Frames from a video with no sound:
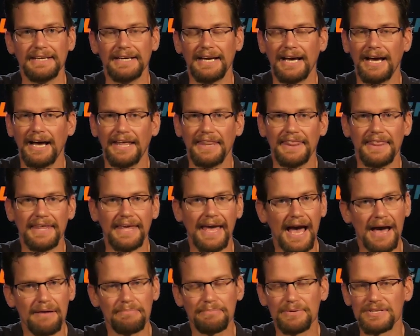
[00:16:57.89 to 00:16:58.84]
Uh, the
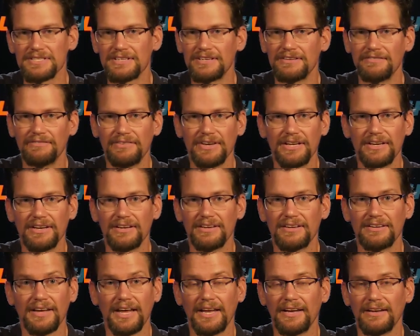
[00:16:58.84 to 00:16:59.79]
app is
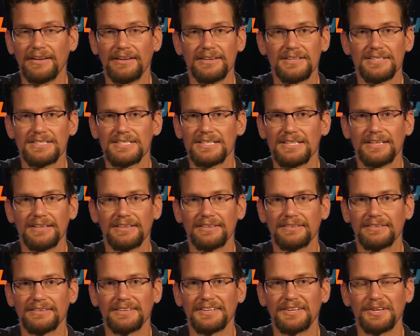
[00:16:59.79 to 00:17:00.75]
convenient and is, uh,
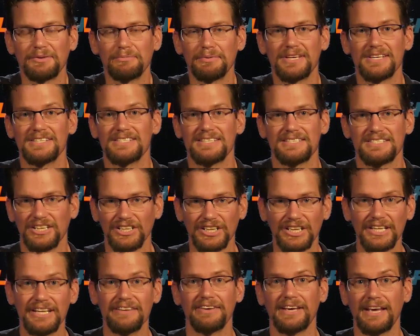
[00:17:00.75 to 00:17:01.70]
you know, because it's a
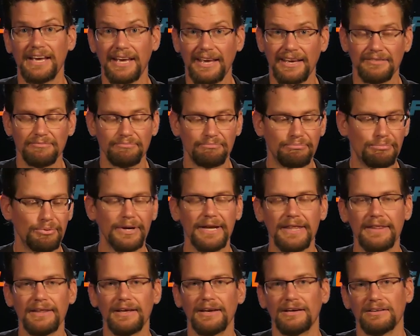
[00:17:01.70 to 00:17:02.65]
living,
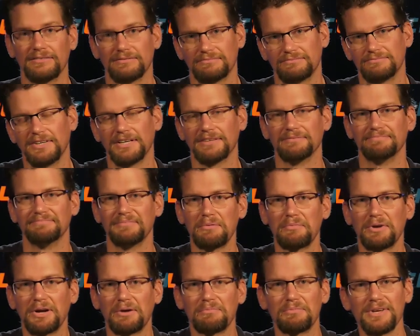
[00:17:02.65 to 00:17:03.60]
breathing, well,
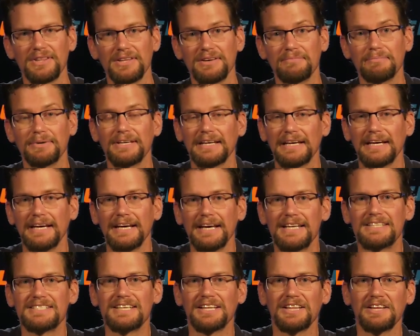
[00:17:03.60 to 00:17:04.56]
maybe not breathing, but
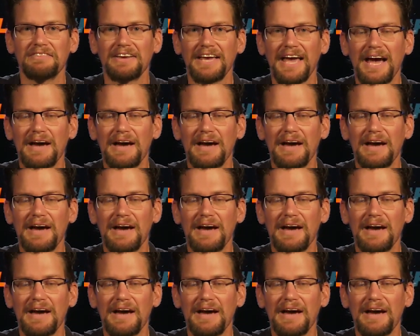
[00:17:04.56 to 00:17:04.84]
it's a living